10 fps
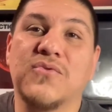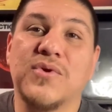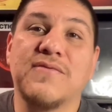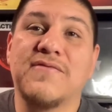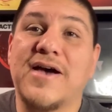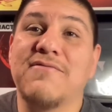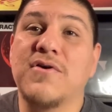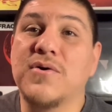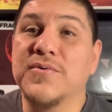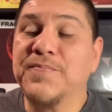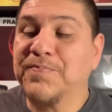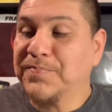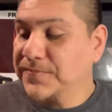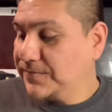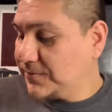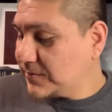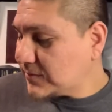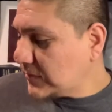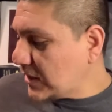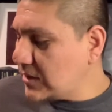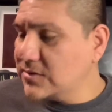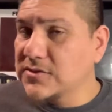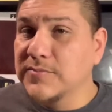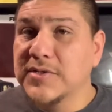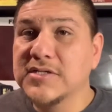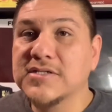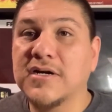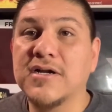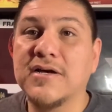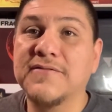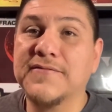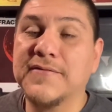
350. So I'm gonna start off